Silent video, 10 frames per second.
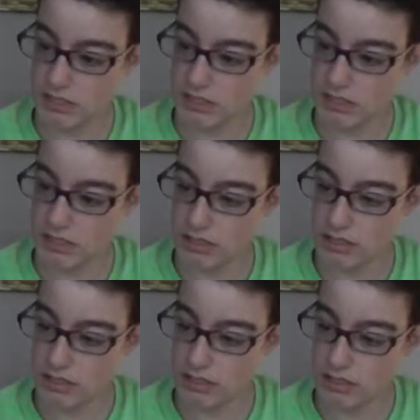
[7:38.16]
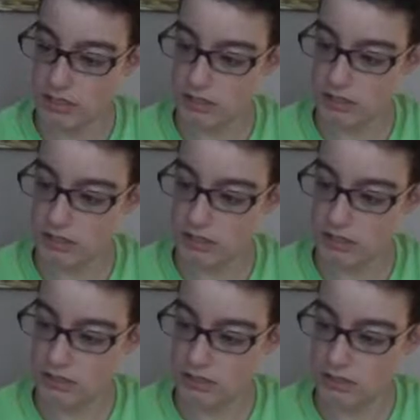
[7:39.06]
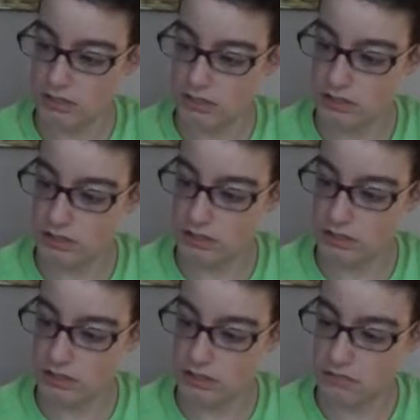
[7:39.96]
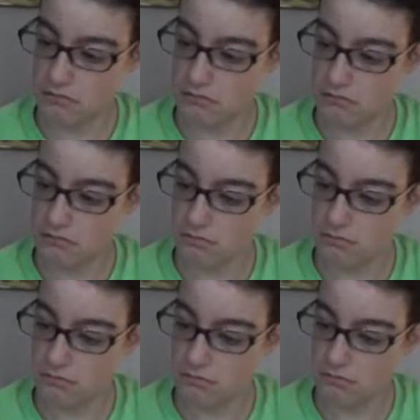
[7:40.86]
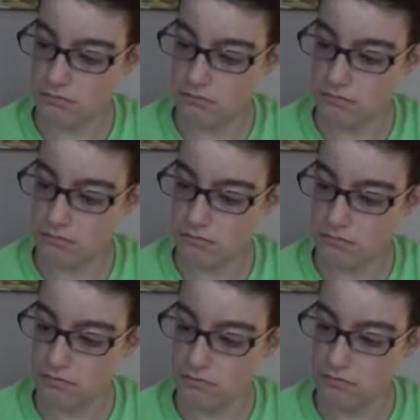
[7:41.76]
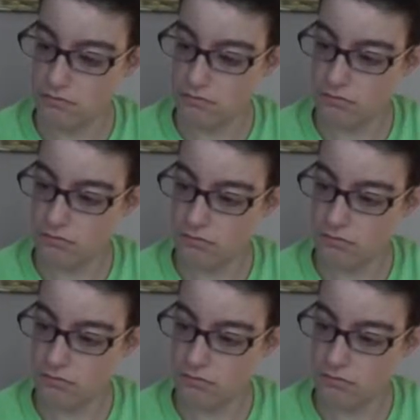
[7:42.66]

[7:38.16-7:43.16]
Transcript: [no speech]